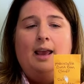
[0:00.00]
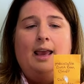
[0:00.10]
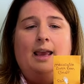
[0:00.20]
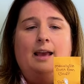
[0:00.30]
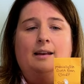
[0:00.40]

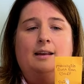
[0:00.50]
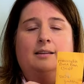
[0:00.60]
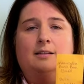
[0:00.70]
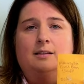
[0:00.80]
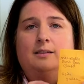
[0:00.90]
And it
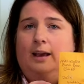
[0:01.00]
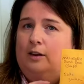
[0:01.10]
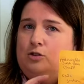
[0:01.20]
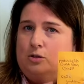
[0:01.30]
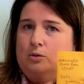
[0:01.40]
doesn't
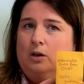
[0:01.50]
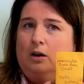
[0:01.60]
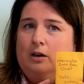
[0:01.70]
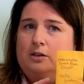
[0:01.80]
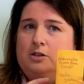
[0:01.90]
take too
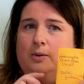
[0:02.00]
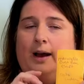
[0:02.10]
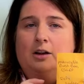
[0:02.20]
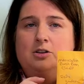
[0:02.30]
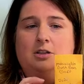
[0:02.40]
long to
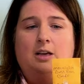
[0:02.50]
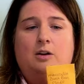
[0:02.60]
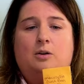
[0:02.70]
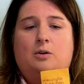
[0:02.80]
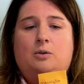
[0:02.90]
actually
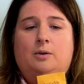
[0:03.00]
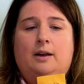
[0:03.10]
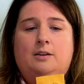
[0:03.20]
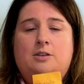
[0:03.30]
go